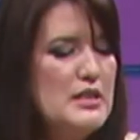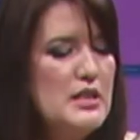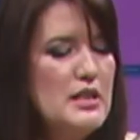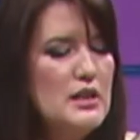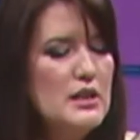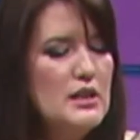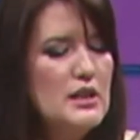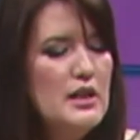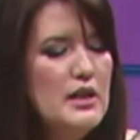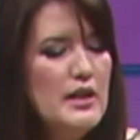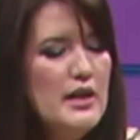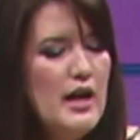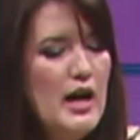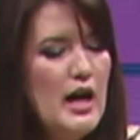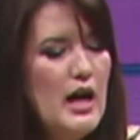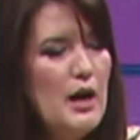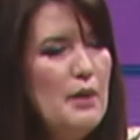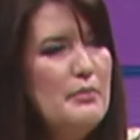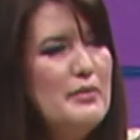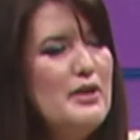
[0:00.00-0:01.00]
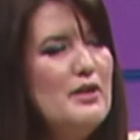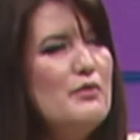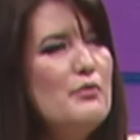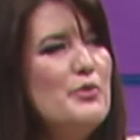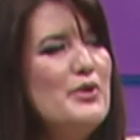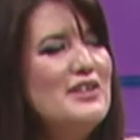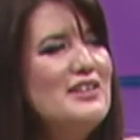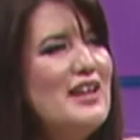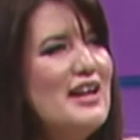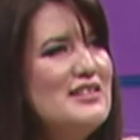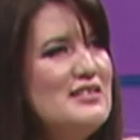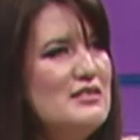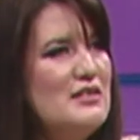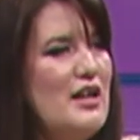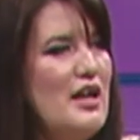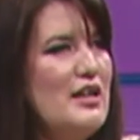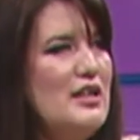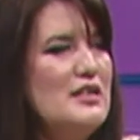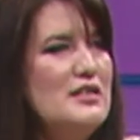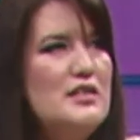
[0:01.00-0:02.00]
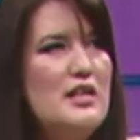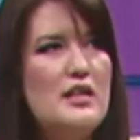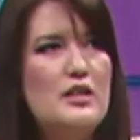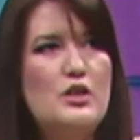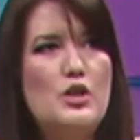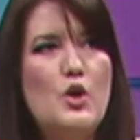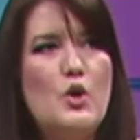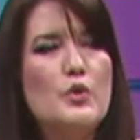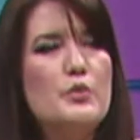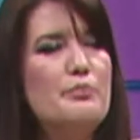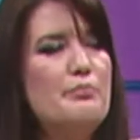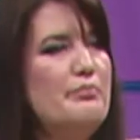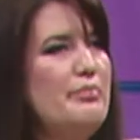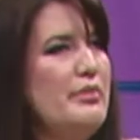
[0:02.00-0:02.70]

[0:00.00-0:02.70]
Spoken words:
deal. Realizing that, he said, you know,